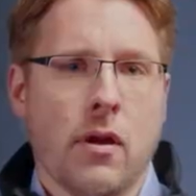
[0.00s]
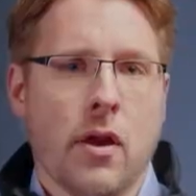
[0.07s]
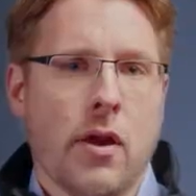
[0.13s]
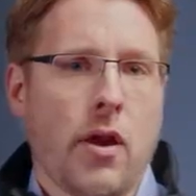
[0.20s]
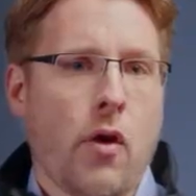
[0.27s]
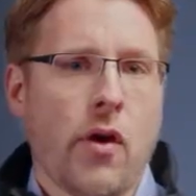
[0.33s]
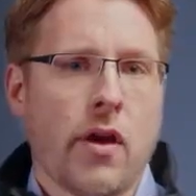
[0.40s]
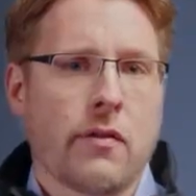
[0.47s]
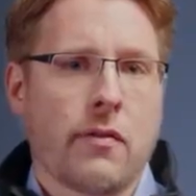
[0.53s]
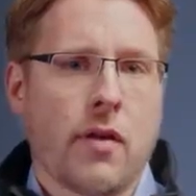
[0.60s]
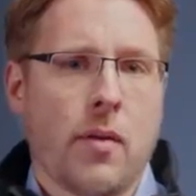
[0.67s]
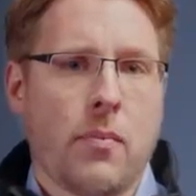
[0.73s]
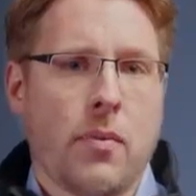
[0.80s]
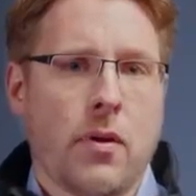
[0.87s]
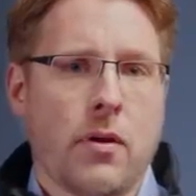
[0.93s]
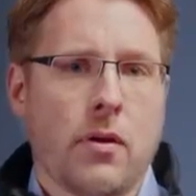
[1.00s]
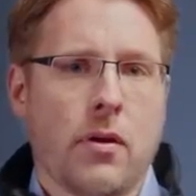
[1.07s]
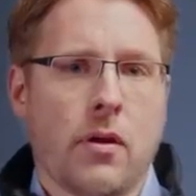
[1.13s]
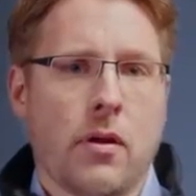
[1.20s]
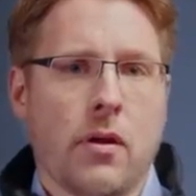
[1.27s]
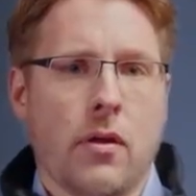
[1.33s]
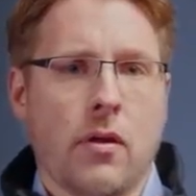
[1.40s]
In our example,
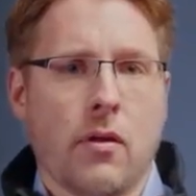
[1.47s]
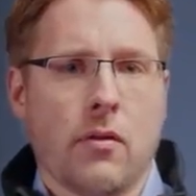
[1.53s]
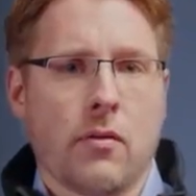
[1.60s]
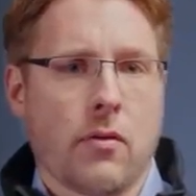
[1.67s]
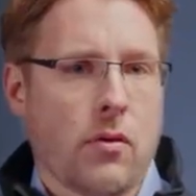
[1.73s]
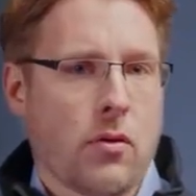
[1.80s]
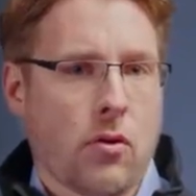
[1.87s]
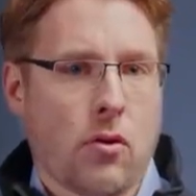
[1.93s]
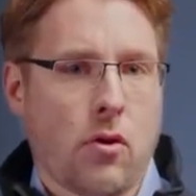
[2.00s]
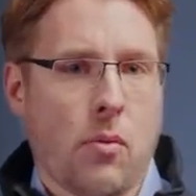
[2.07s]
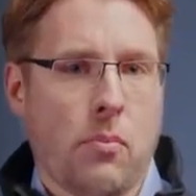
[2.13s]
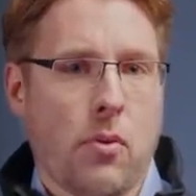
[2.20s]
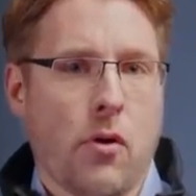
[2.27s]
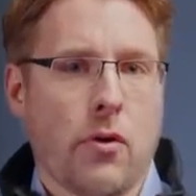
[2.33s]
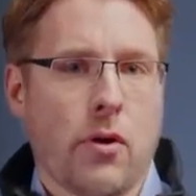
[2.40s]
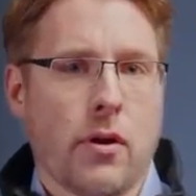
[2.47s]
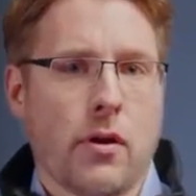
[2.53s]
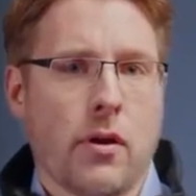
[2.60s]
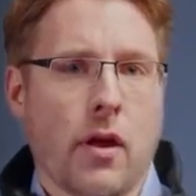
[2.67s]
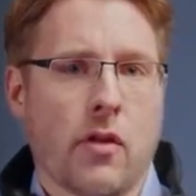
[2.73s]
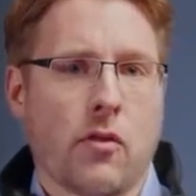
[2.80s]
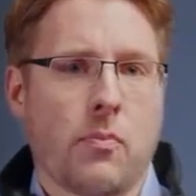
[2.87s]
the component
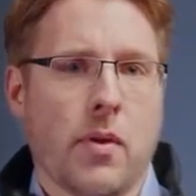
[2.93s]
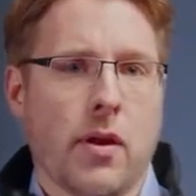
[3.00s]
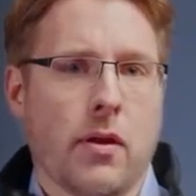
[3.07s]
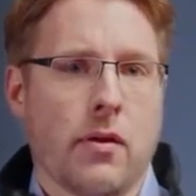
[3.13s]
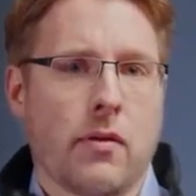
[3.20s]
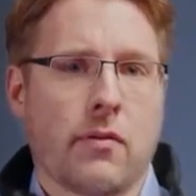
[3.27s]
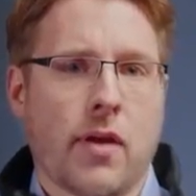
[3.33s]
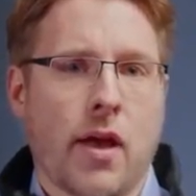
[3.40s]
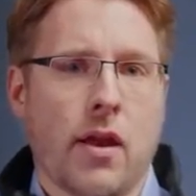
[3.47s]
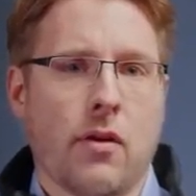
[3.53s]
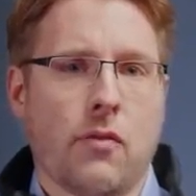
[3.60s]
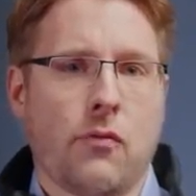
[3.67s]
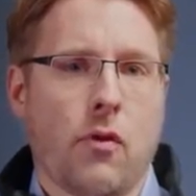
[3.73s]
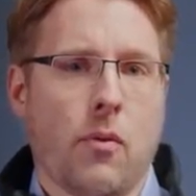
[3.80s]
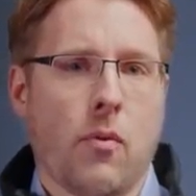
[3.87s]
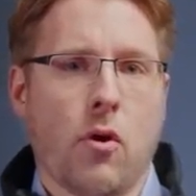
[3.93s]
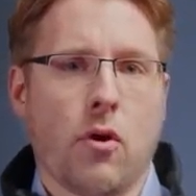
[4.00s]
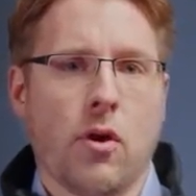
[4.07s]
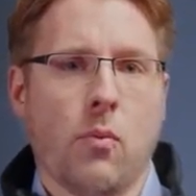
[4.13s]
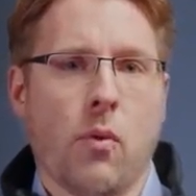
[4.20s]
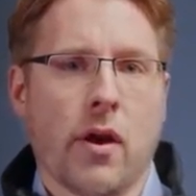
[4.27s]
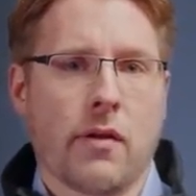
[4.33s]
has been scanned from
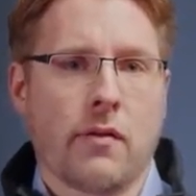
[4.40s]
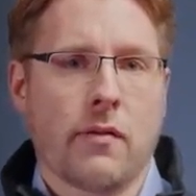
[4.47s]
only one